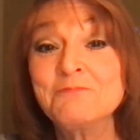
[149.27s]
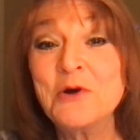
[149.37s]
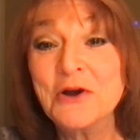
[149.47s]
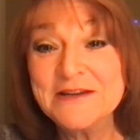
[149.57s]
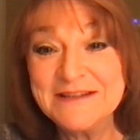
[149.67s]

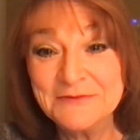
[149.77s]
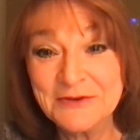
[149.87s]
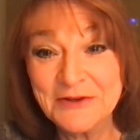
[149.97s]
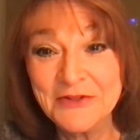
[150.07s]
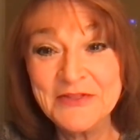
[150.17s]
more
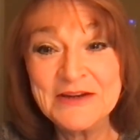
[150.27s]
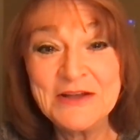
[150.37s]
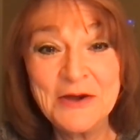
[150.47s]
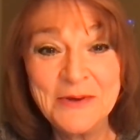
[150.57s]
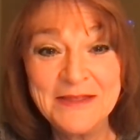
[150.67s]
difficult than
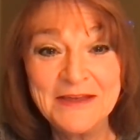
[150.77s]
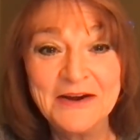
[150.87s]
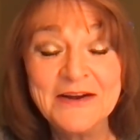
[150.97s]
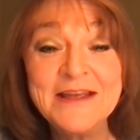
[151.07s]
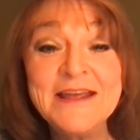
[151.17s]
going
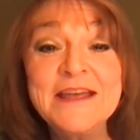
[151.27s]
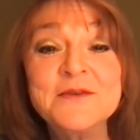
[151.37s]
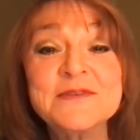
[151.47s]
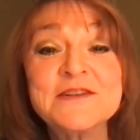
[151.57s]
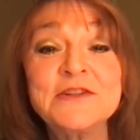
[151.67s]
there. It
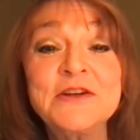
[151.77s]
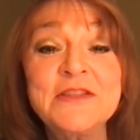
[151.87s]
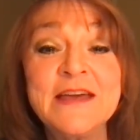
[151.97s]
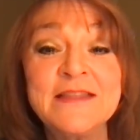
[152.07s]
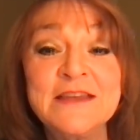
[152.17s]
was clear
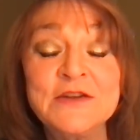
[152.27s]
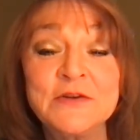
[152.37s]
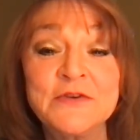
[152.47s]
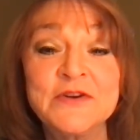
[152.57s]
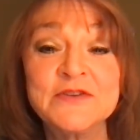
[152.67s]
that the
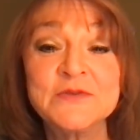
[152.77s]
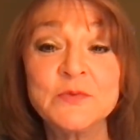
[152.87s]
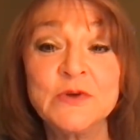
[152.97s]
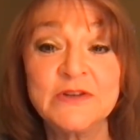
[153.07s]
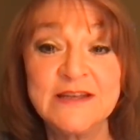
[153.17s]
universe
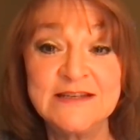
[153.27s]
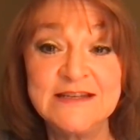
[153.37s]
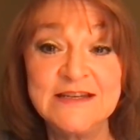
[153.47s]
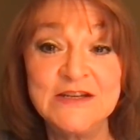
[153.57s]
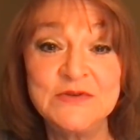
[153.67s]
will
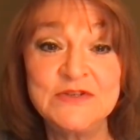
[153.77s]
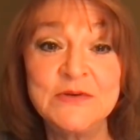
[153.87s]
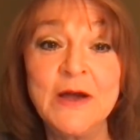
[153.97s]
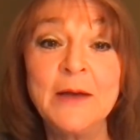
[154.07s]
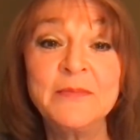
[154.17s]
continue
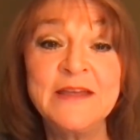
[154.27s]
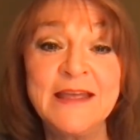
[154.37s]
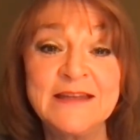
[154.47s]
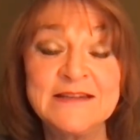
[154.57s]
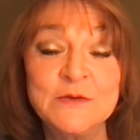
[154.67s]
to up the
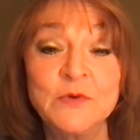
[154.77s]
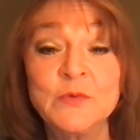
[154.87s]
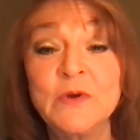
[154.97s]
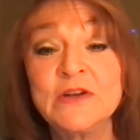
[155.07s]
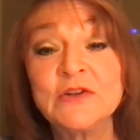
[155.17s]
ante
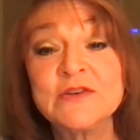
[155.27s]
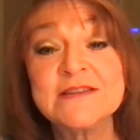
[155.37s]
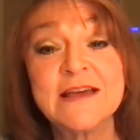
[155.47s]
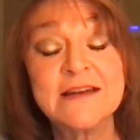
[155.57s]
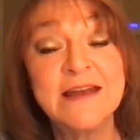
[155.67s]
when one learns
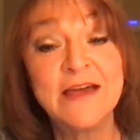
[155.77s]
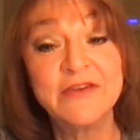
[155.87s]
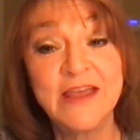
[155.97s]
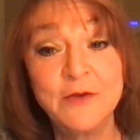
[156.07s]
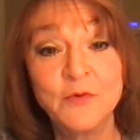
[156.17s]
how to
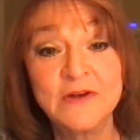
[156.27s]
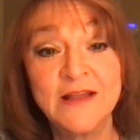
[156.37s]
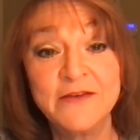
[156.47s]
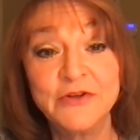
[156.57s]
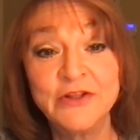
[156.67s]
navigate one
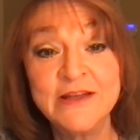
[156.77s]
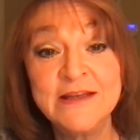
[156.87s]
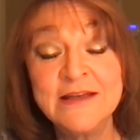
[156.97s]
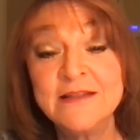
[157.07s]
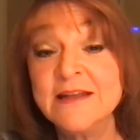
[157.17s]
level.
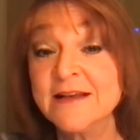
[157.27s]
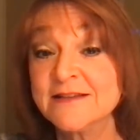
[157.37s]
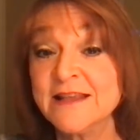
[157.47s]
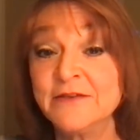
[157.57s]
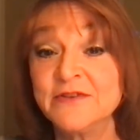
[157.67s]
The
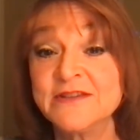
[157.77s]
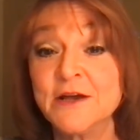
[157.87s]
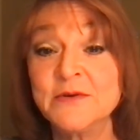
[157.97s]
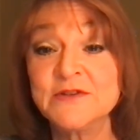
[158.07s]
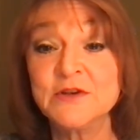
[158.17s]
next level is
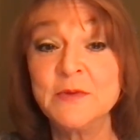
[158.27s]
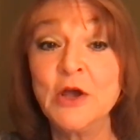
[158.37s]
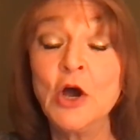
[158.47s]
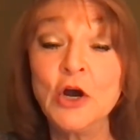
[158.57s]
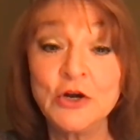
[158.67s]
always going to be
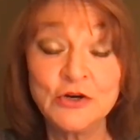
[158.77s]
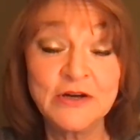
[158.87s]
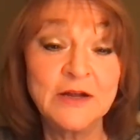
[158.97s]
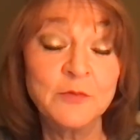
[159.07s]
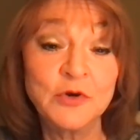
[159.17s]
harder
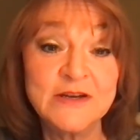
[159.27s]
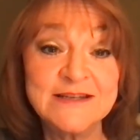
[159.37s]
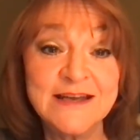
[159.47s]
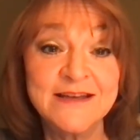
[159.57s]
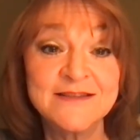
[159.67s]
and more
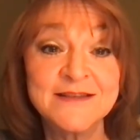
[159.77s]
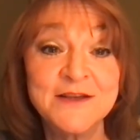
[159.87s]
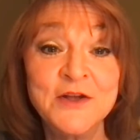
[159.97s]
intense